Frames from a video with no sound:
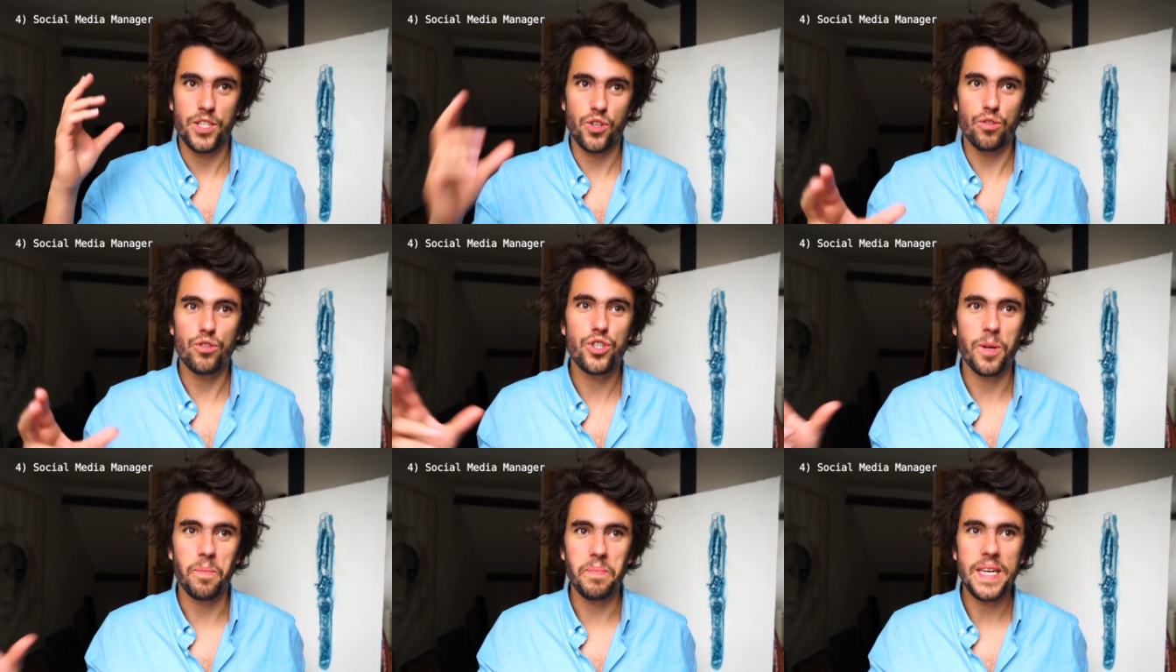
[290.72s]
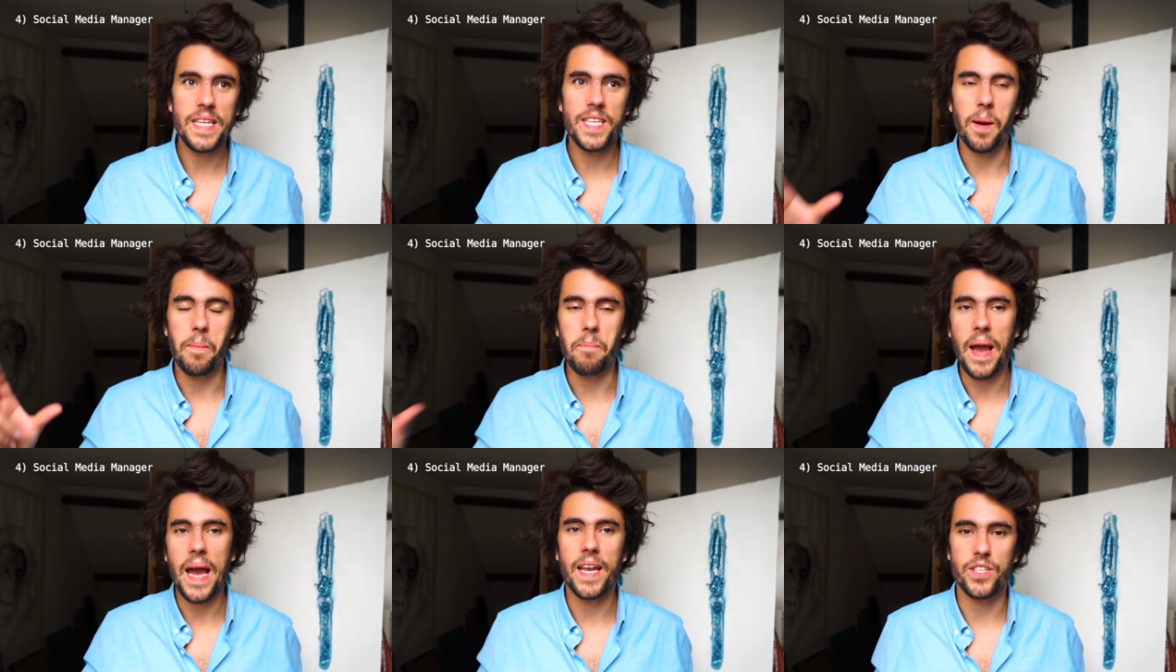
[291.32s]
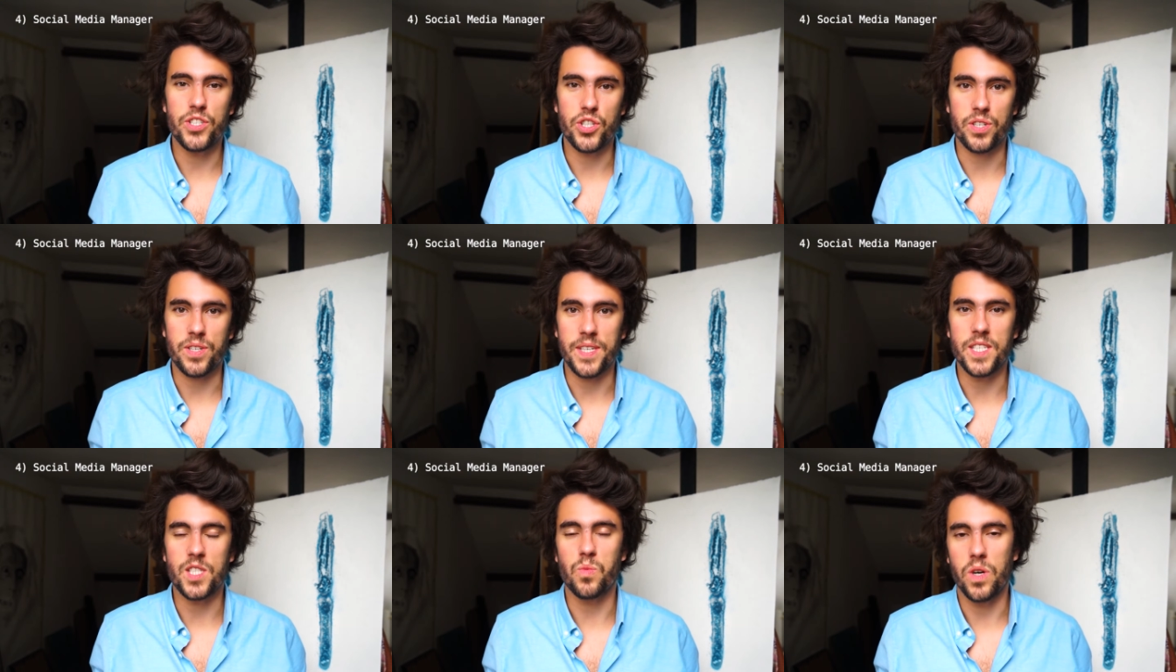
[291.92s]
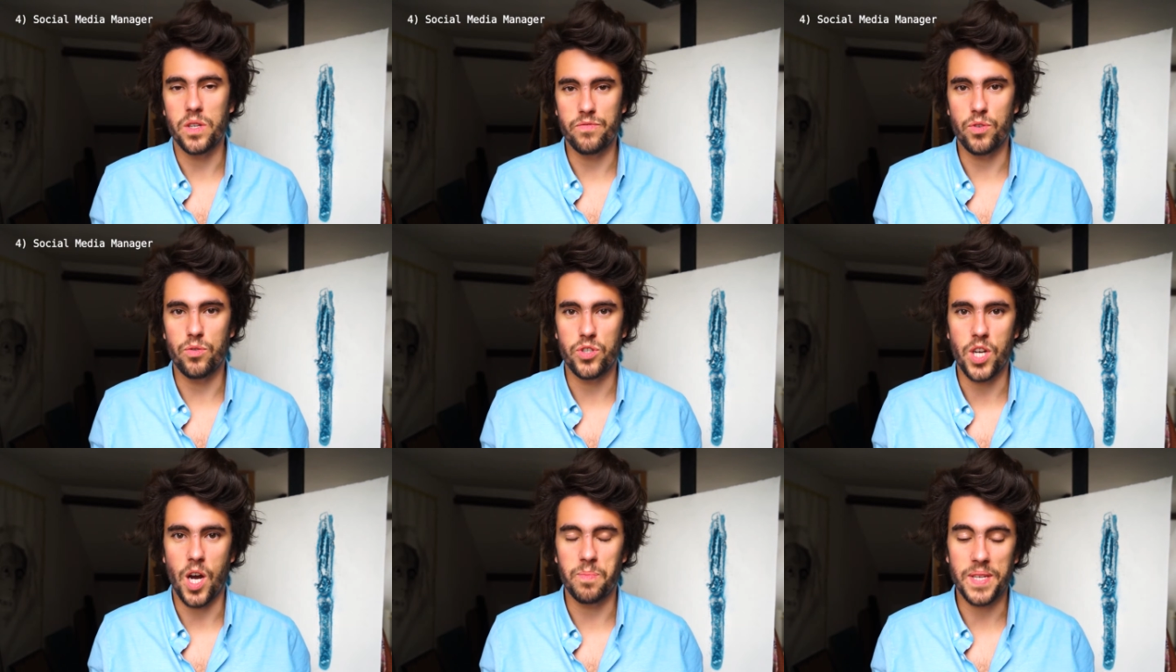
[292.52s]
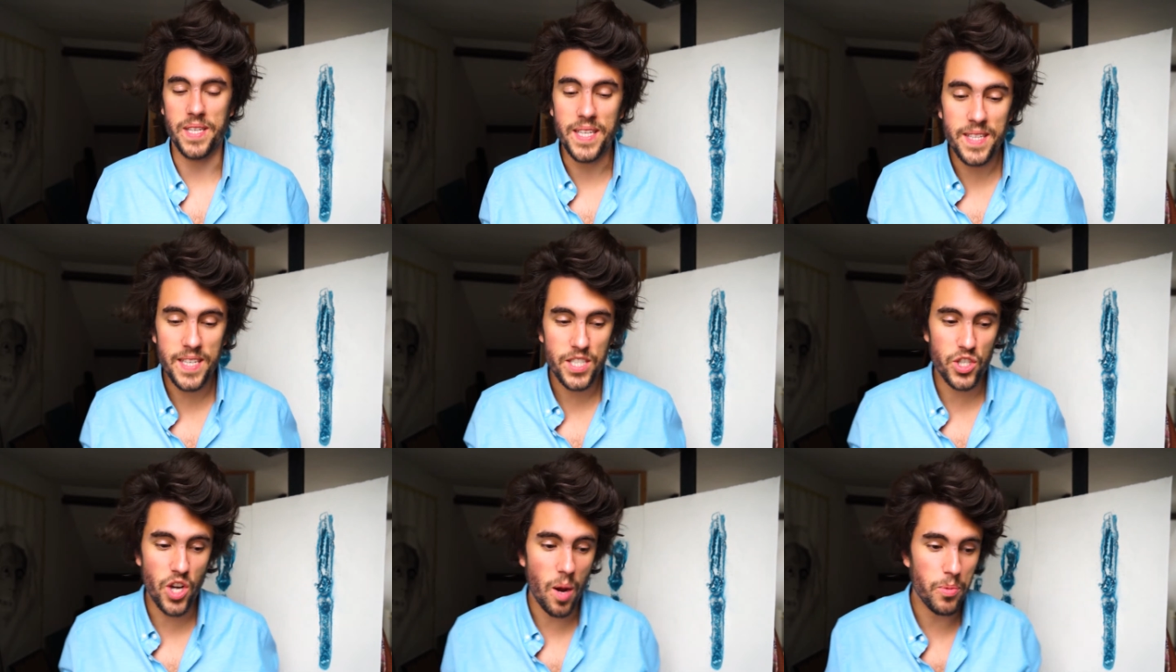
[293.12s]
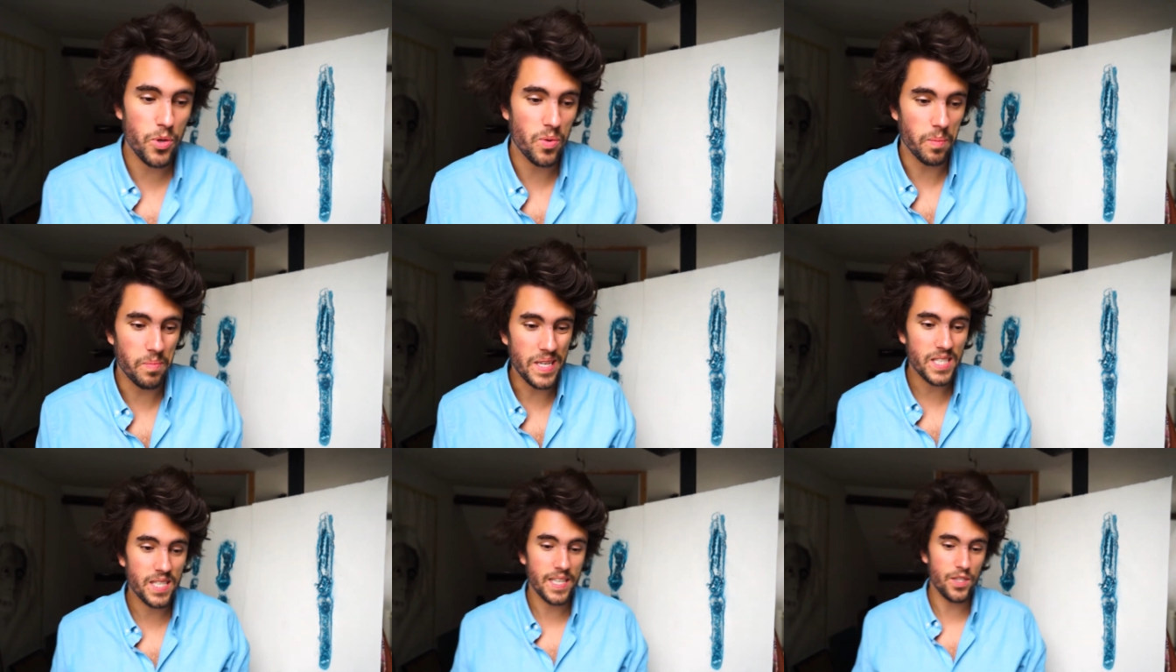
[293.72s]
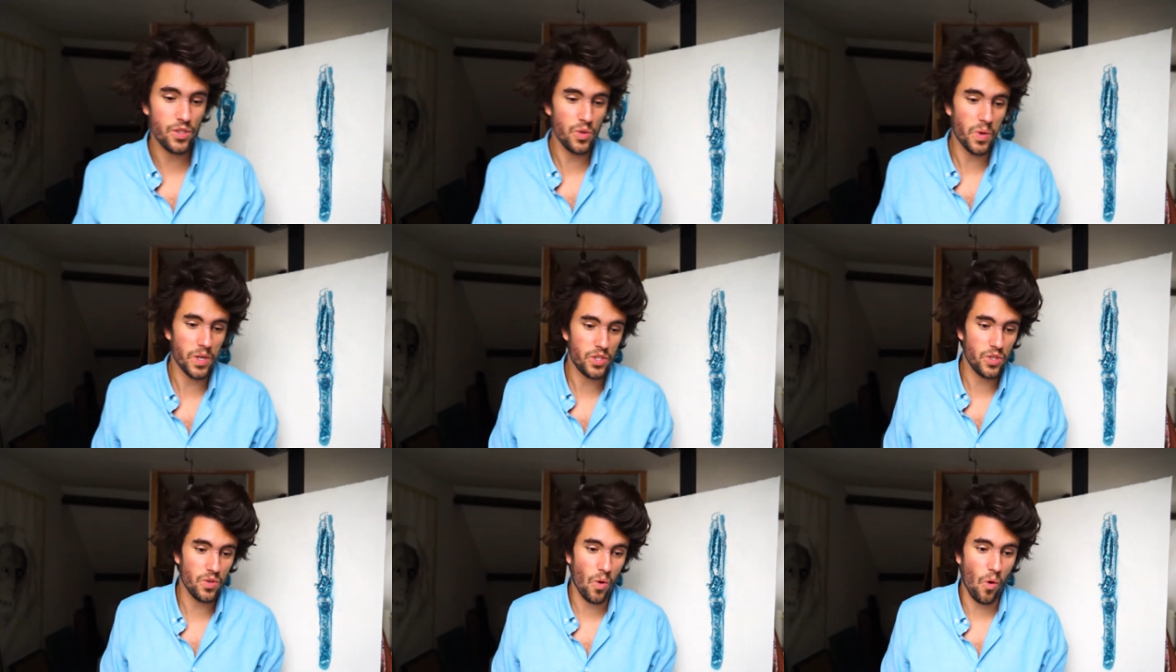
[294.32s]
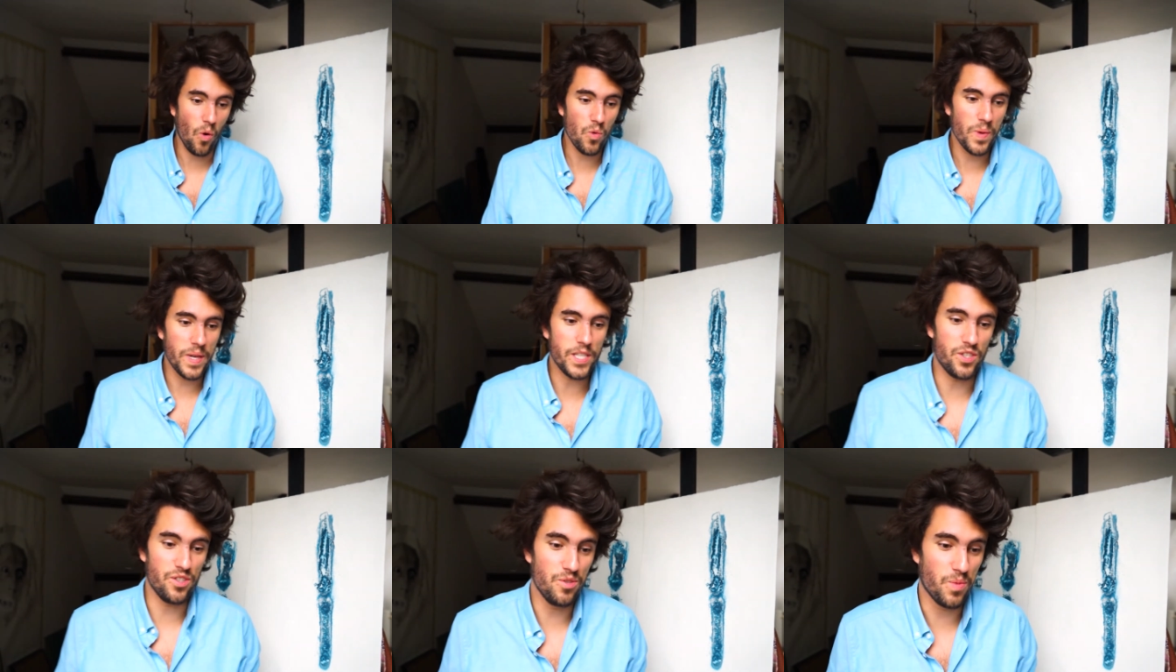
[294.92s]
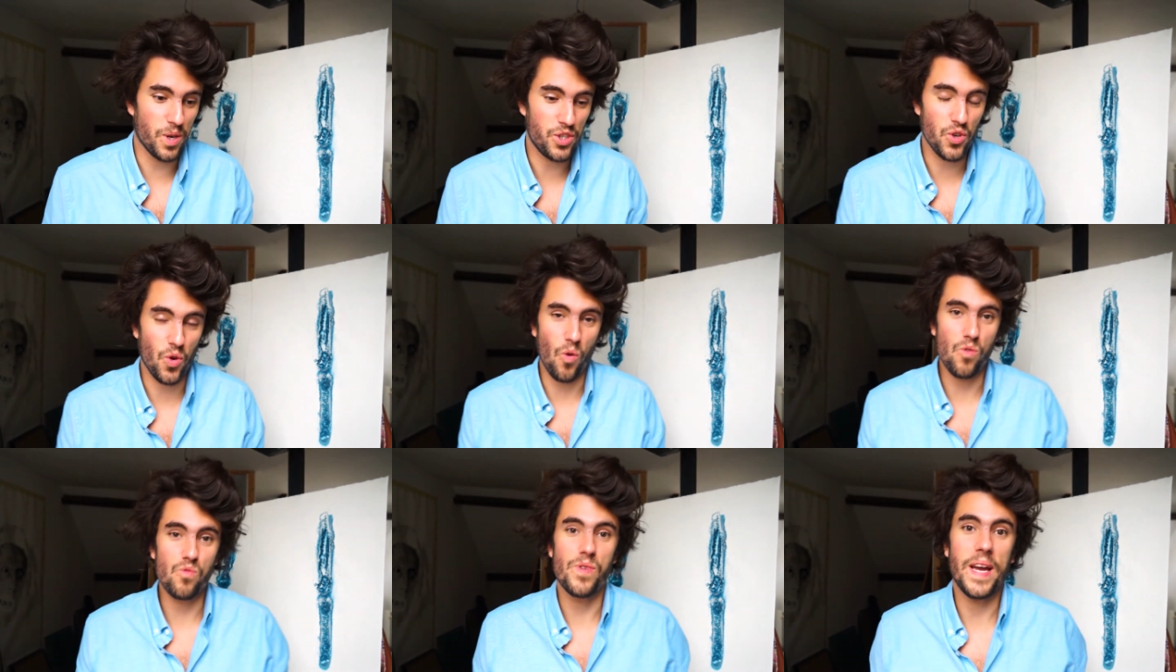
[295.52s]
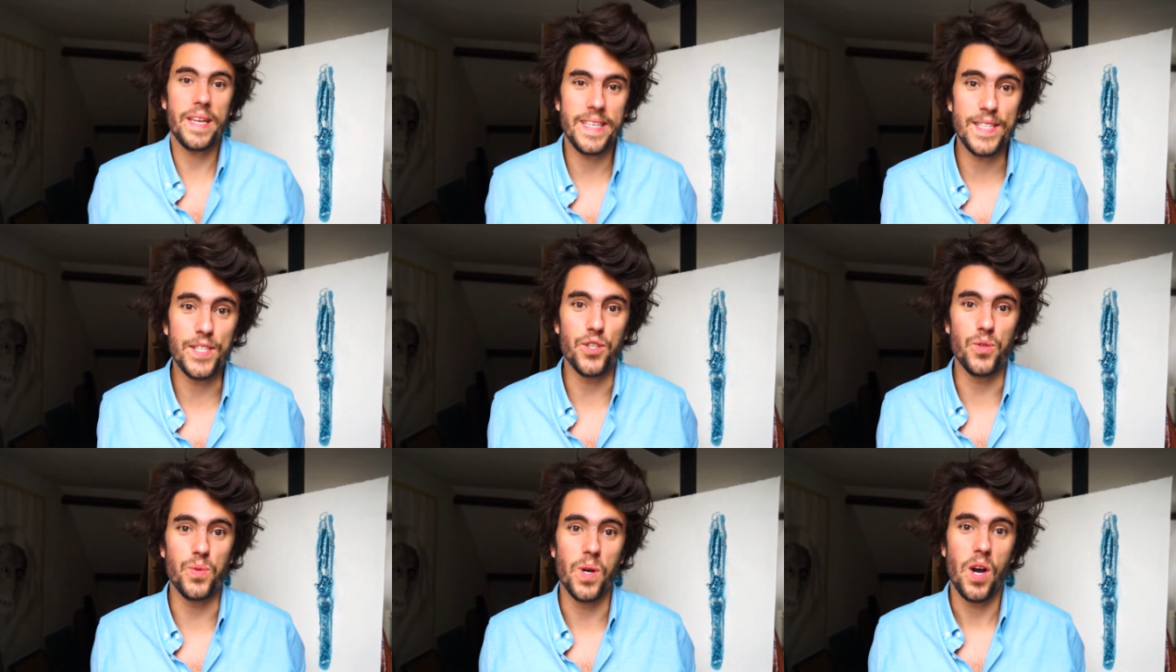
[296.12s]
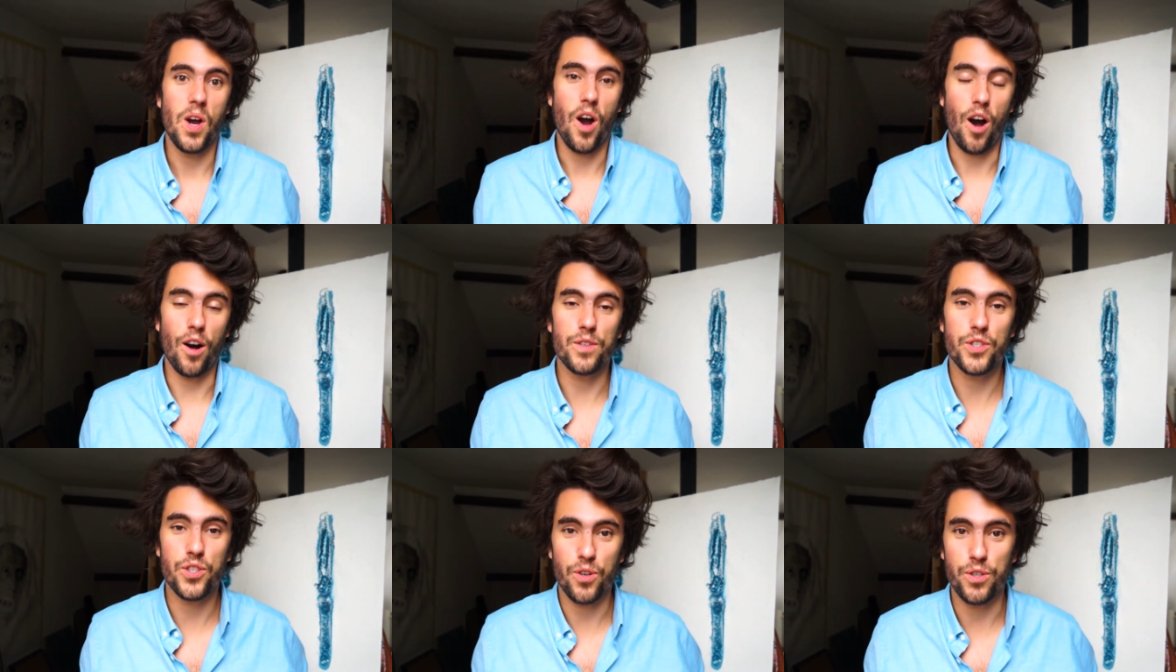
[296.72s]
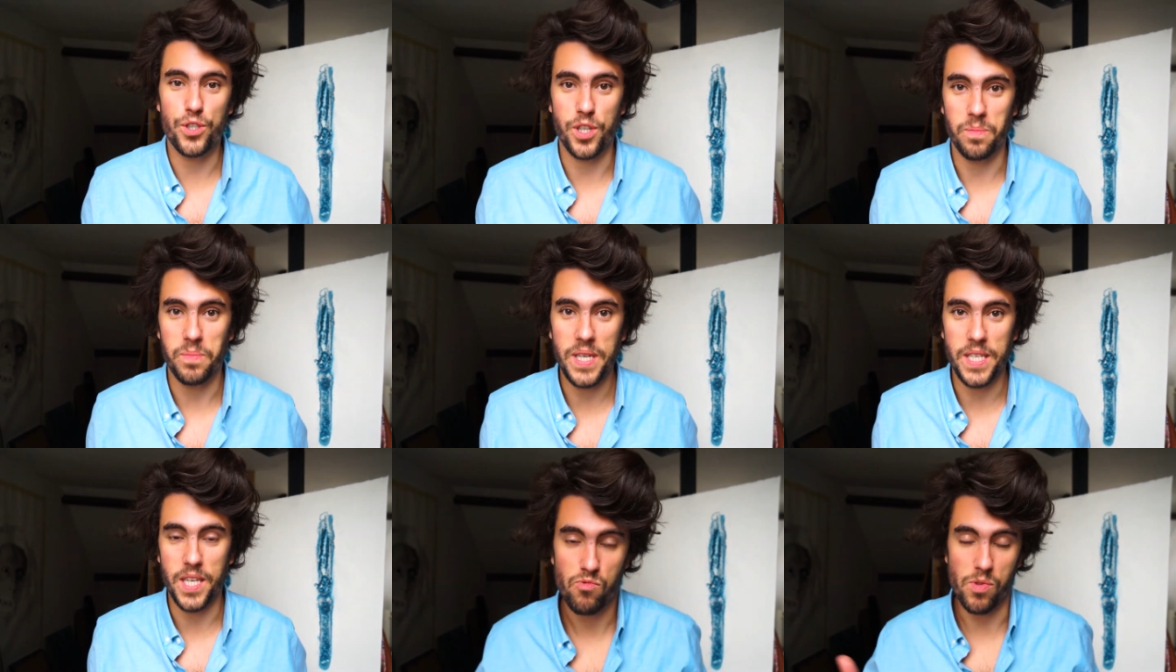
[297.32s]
social media manager is one of those jobs. And in this job, you will basically do what you always do, what you already do on social media.